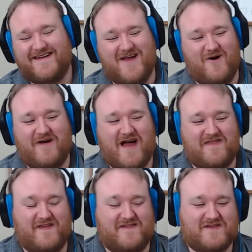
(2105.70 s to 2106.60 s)
No,
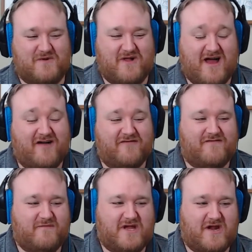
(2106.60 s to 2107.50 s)
I think this one will
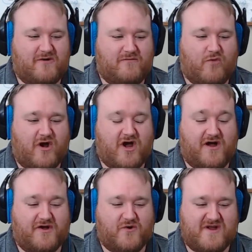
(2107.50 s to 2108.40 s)
have, more
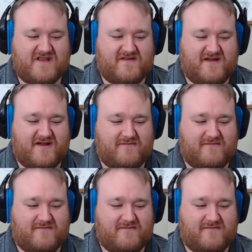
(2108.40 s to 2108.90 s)
concrete